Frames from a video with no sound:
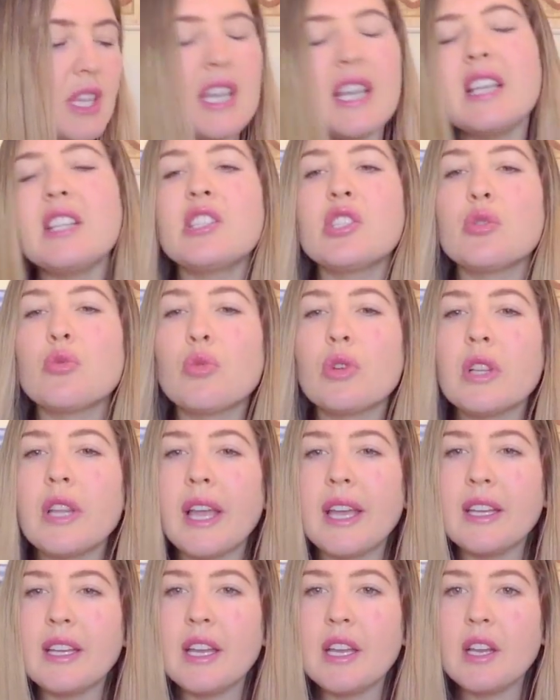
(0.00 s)
It's
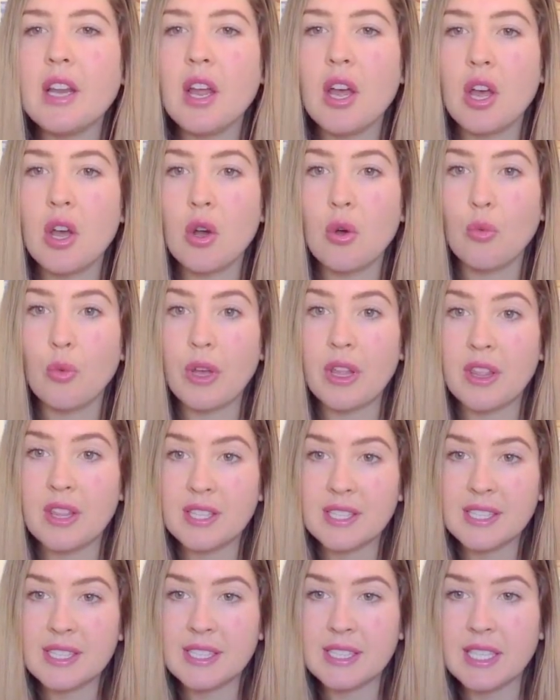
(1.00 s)
related with
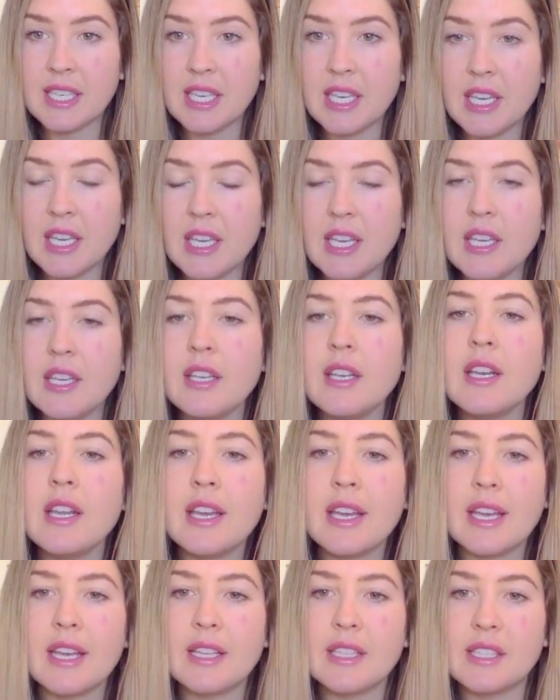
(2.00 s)
seeing
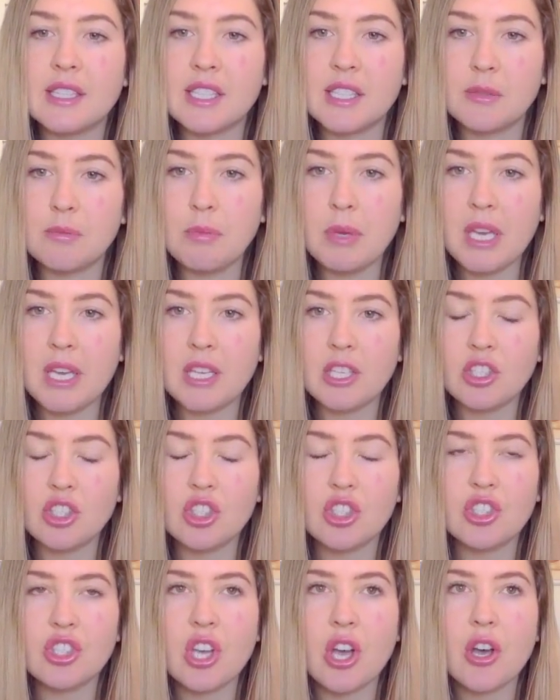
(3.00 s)
and speech.
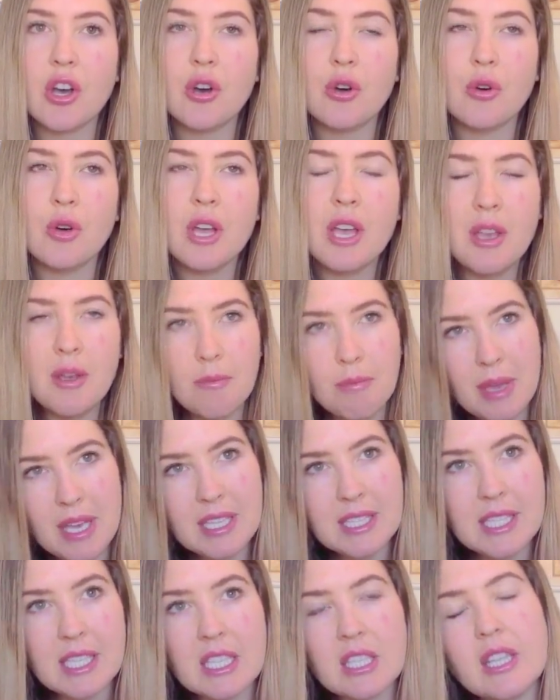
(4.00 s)
So
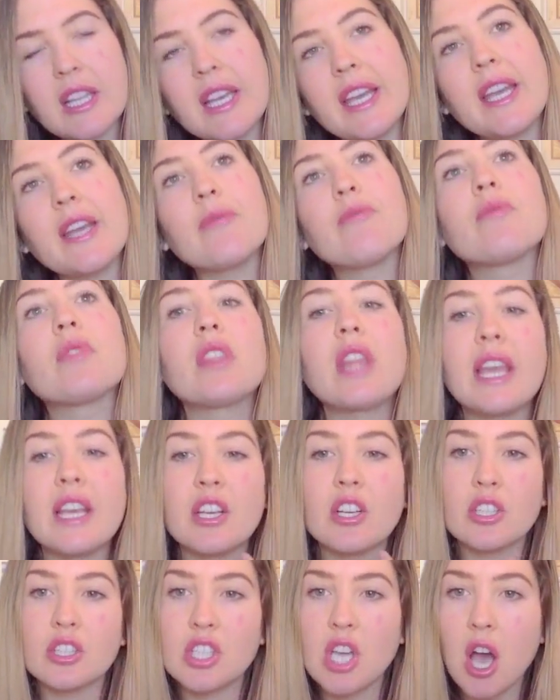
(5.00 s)
basically, like
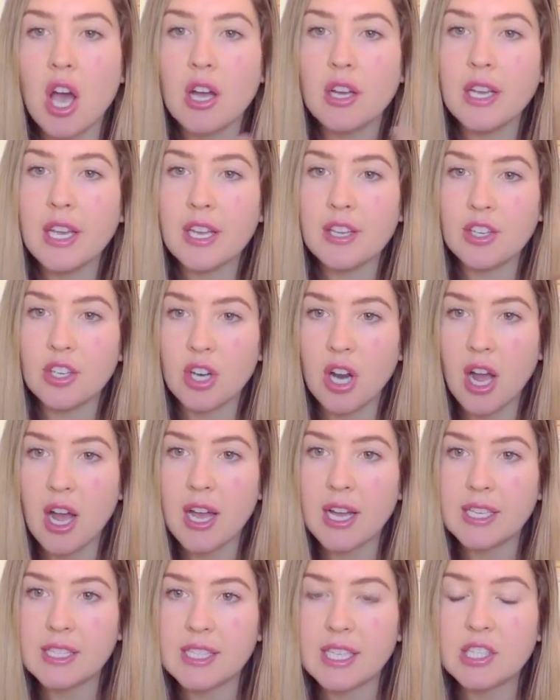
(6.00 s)
your tongue and your
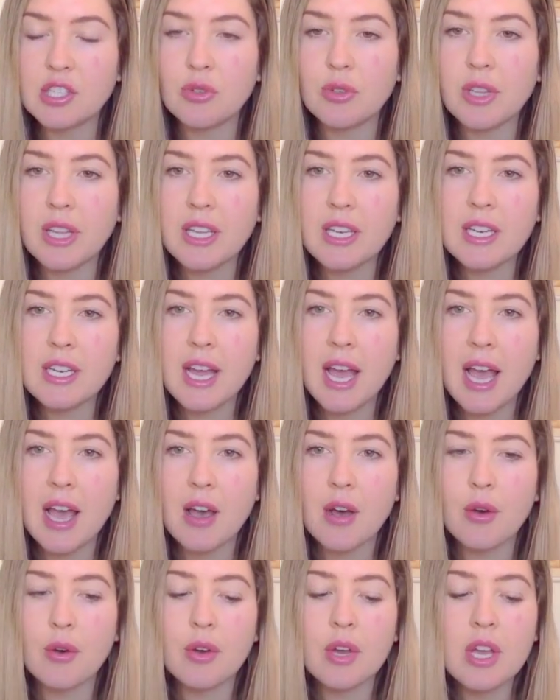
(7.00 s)
eyes. It's related
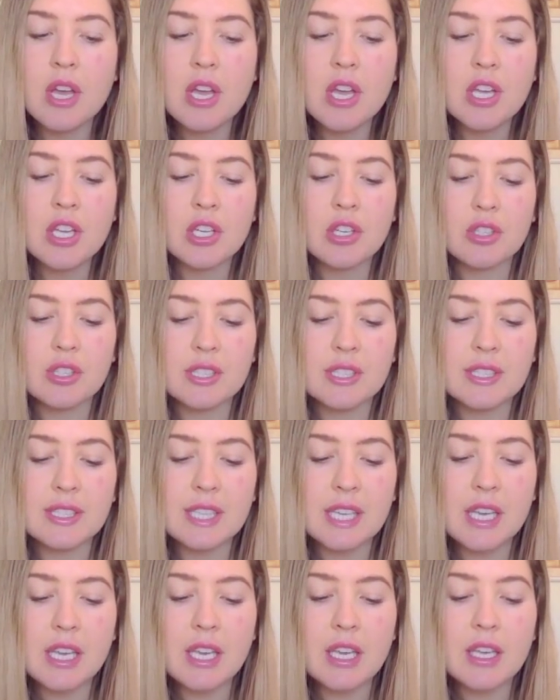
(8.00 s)
how you're
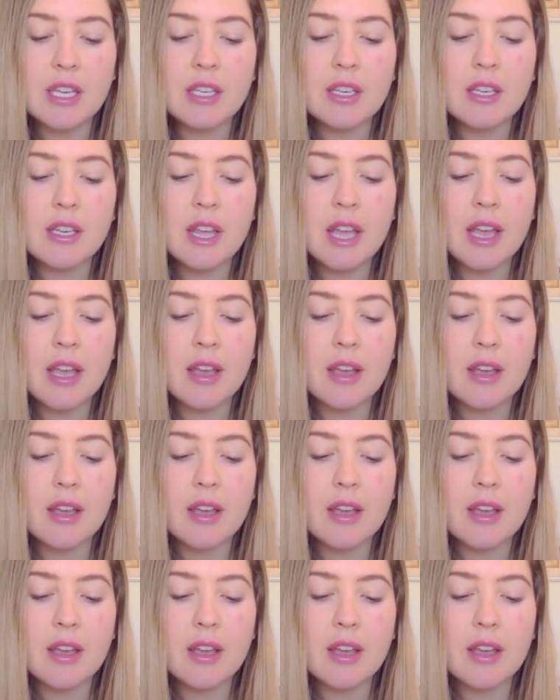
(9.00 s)
seeing